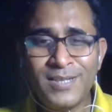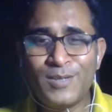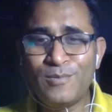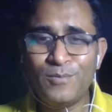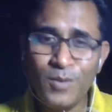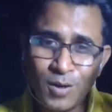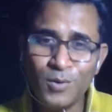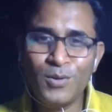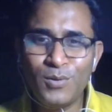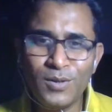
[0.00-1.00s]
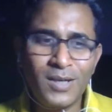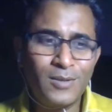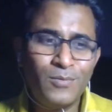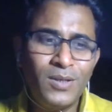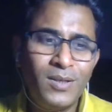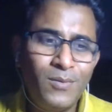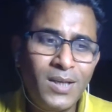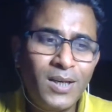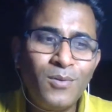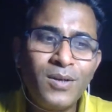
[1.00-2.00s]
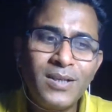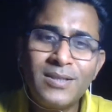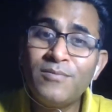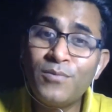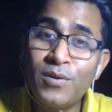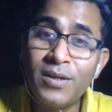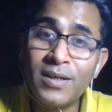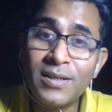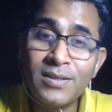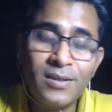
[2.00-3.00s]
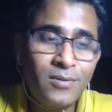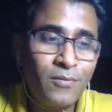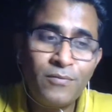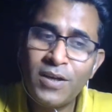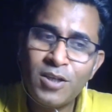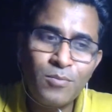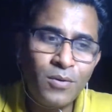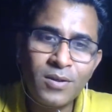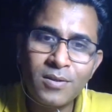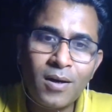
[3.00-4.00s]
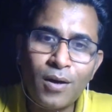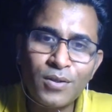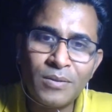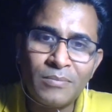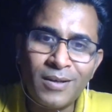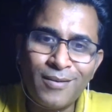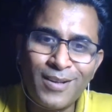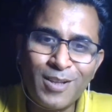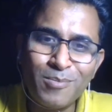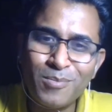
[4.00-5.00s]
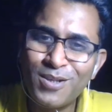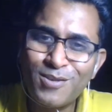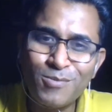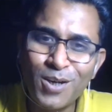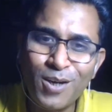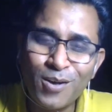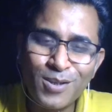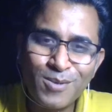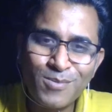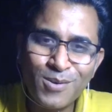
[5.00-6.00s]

So we are going to utilize, we can utilize them very nicely. So Facebook is awesome now at the moment. It's really awesome.